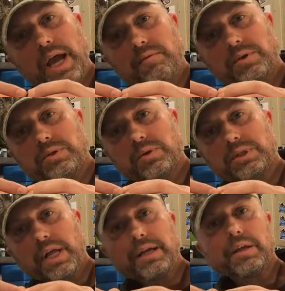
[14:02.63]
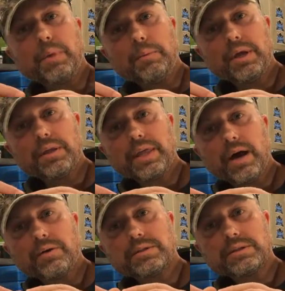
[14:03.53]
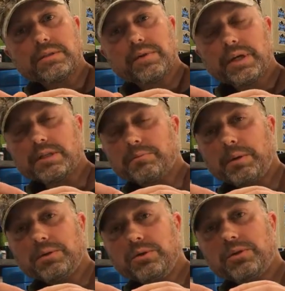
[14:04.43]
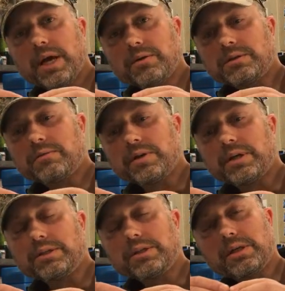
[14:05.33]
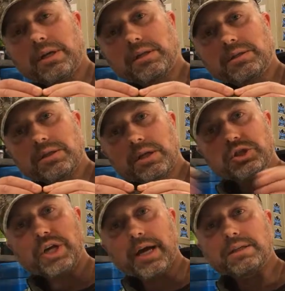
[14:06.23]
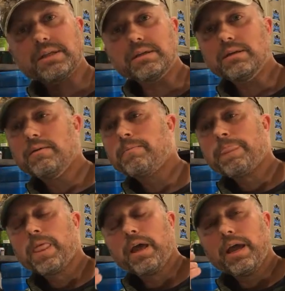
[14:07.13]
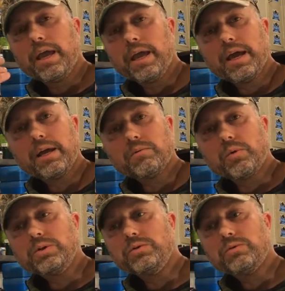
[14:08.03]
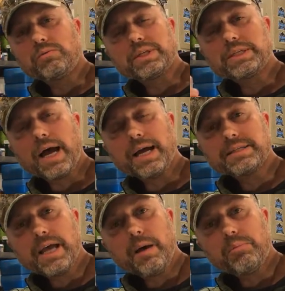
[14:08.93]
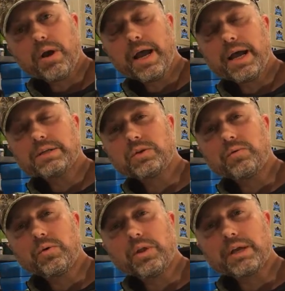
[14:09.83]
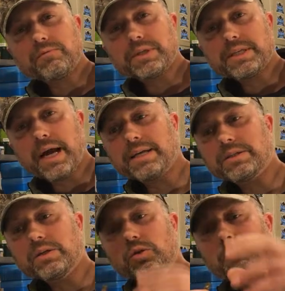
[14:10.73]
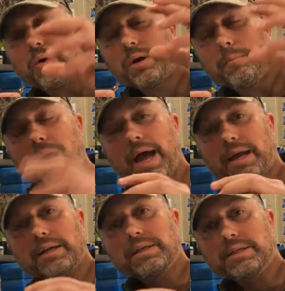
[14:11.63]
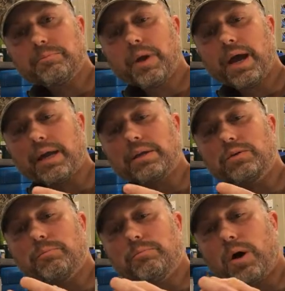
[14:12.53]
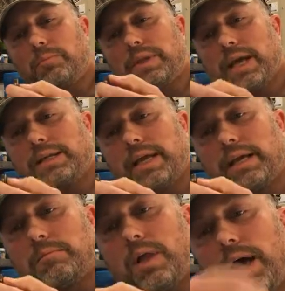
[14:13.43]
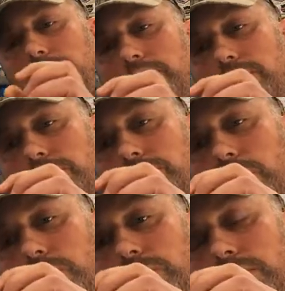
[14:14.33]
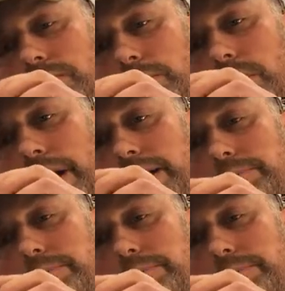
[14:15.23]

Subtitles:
ever so slightly, maybe a thousandth of an inch, maybe 2/1000 of an inch, and it's ejected. And when you resize that brass, you full length resize it, you put it back into spec, and you bump that data line or the shoulder of the brass